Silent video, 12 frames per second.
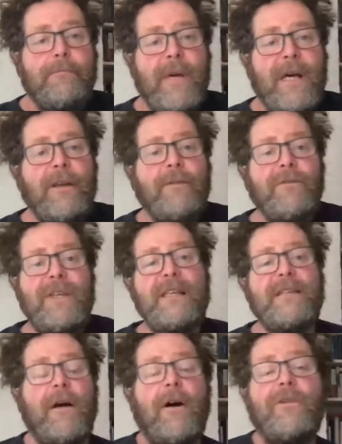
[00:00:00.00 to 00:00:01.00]
Many of
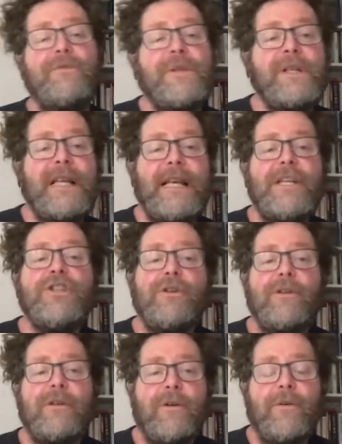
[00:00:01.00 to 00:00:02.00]
these are
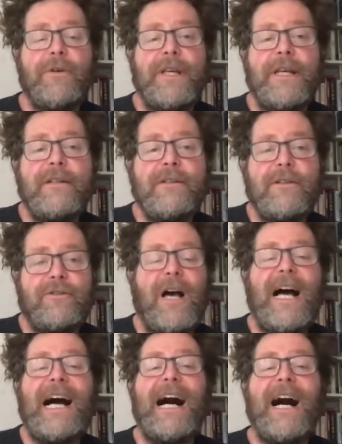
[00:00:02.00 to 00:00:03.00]
relational oriented.
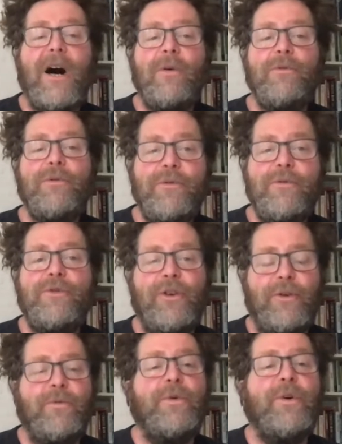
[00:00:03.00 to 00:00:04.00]
So, how do
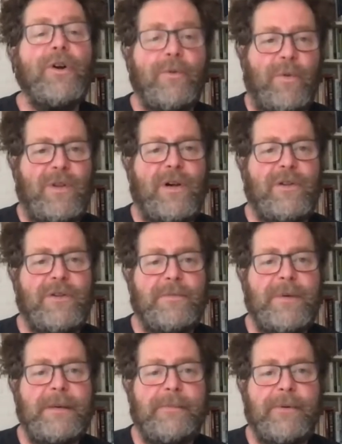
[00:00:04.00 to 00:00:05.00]
you work with
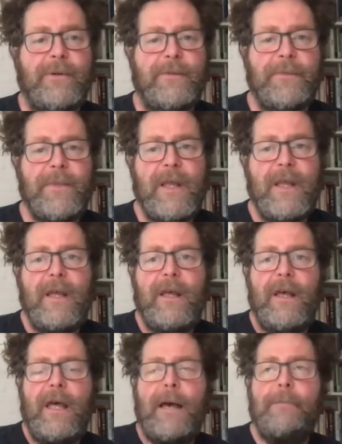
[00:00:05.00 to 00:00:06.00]
other people?
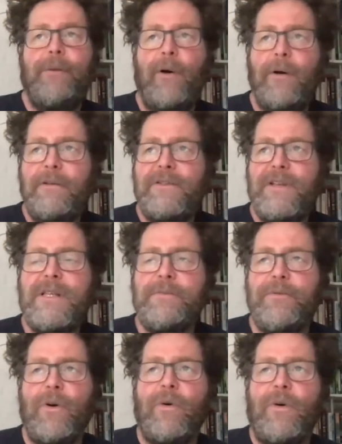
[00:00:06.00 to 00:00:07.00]
And part of this
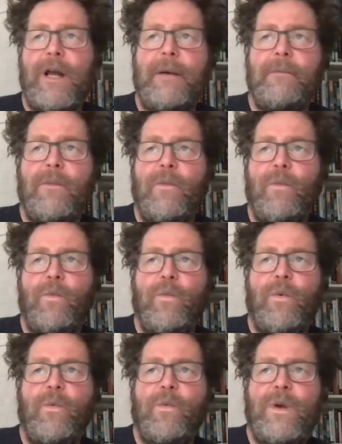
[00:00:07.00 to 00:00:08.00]
program,
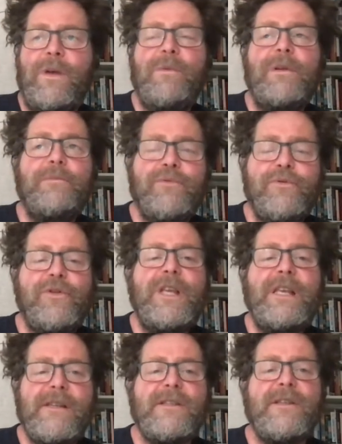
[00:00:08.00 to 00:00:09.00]
we will
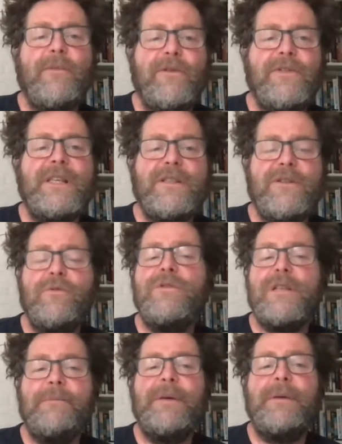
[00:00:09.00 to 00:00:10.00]
bring some of these tools
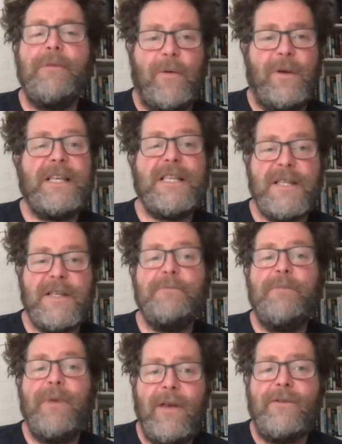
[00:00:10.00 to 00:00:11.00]
and people will
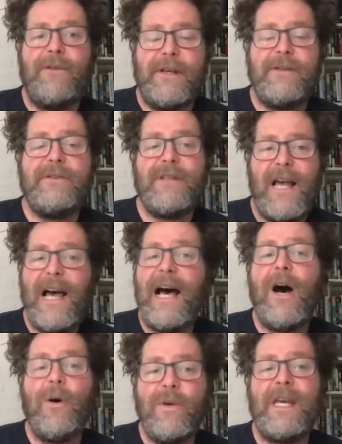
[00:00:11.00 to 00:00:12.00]
experience
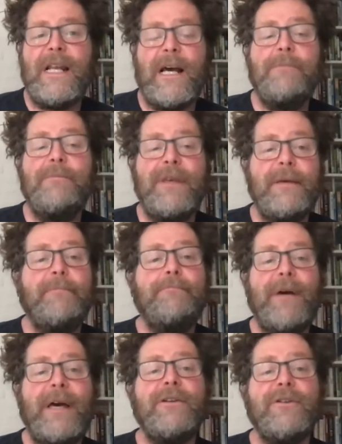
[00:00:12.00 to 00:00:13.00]
how can I be a
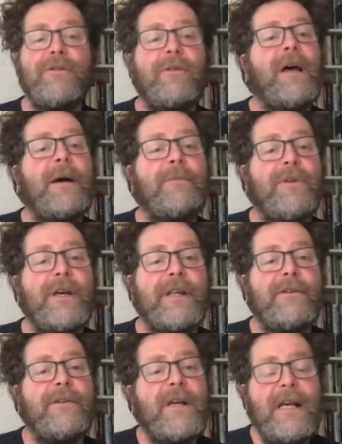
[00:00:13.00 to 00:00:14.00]
better
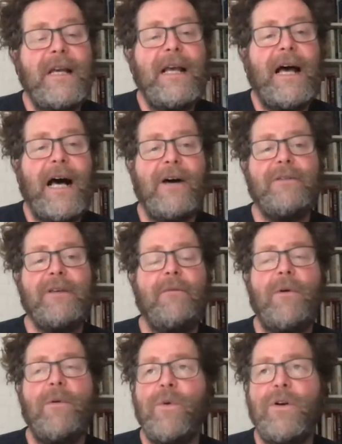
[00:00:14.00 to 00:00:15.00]
collaborator? How
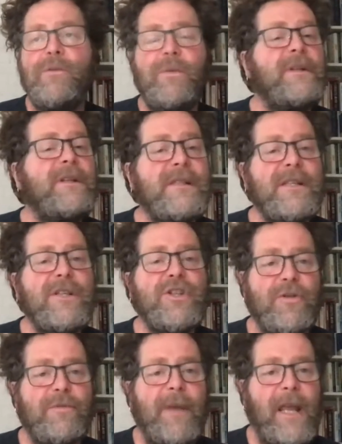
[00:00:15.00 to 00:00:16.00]
can we work with
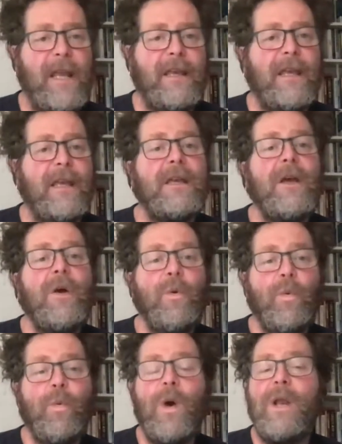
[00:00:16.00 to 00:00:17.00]
decision making
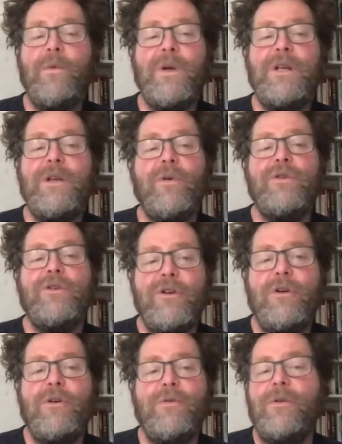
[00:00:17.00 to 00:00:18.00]
when we don't
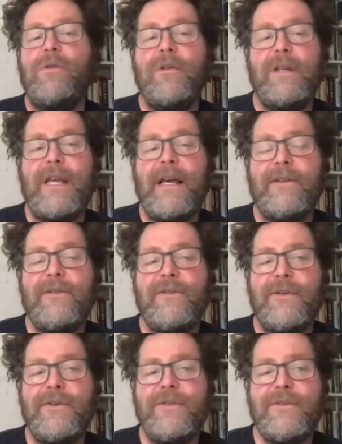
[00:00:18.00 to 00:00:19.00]
know all the
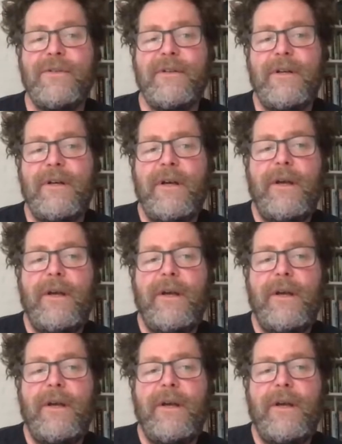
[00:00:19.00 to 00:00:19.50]
answers.